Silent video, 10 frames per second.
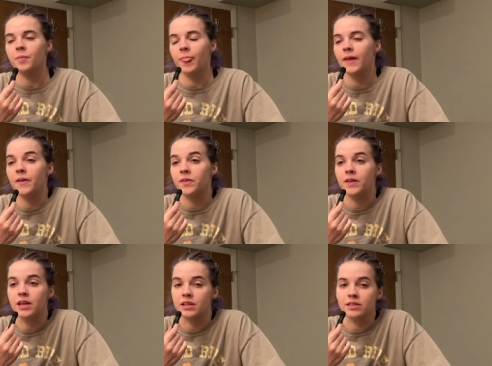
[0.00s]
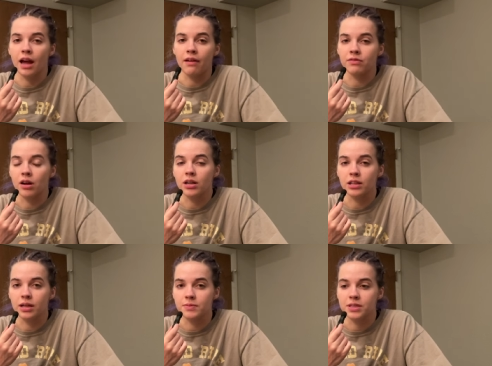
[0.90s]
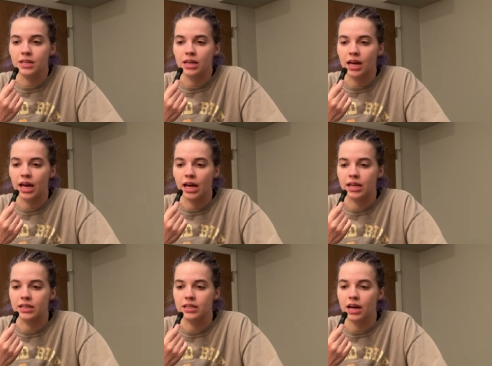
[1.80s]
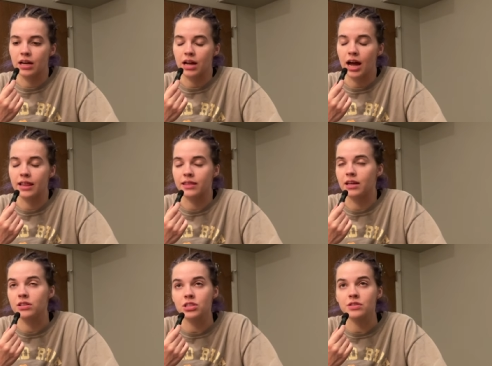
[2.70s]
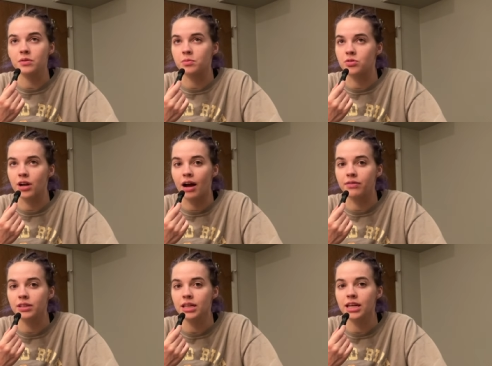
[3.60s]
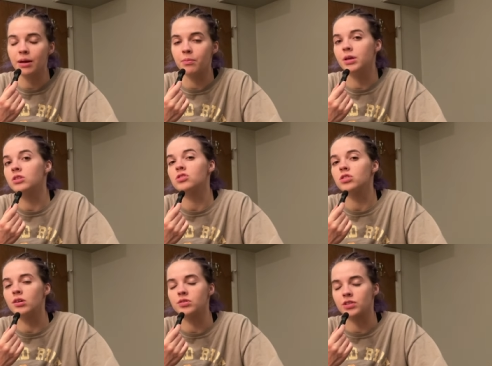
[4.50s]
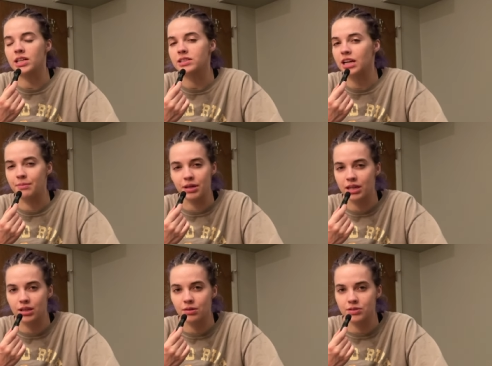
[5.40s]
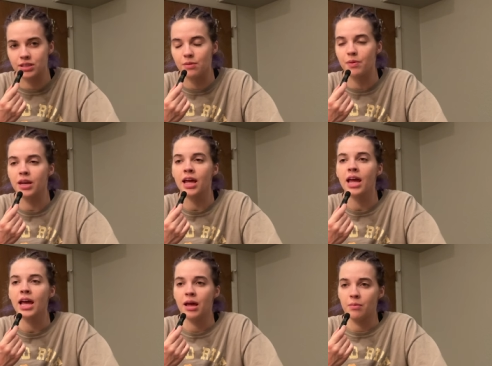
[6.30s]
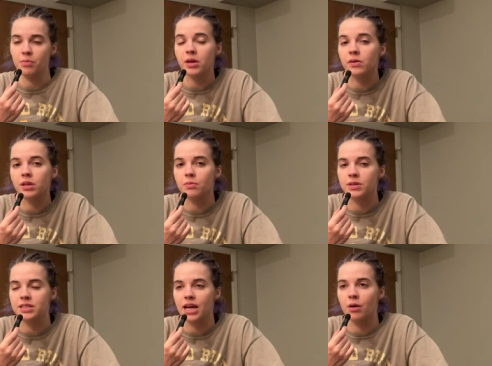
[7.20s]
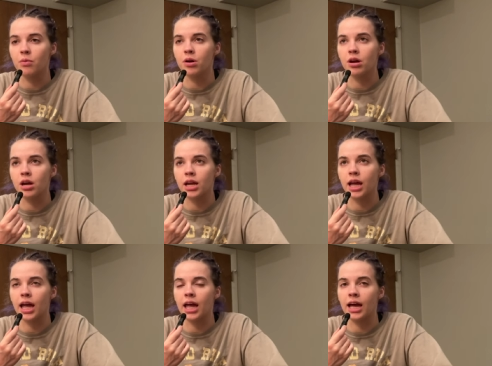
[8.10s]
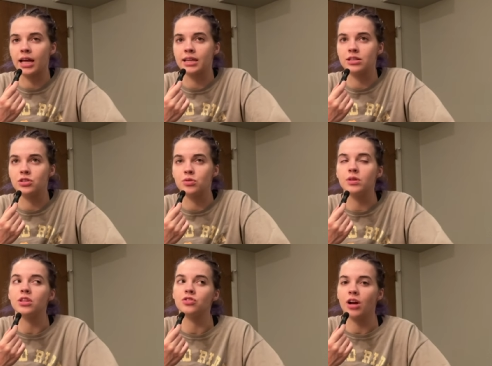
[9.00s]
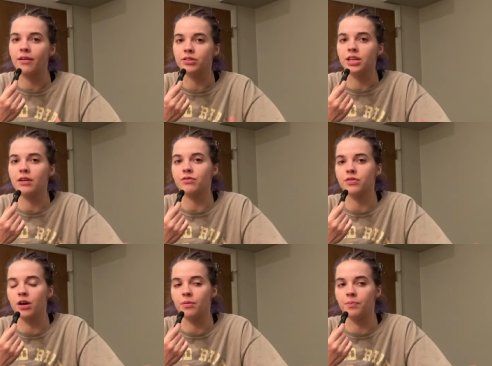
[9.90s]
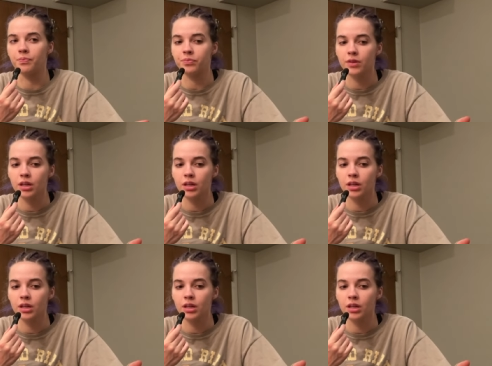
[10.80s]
The other thing is, I have narcolepsy, and I think just from traveling and being so stressed that I'm getting no sleep and being really busy at work and doing the travel day from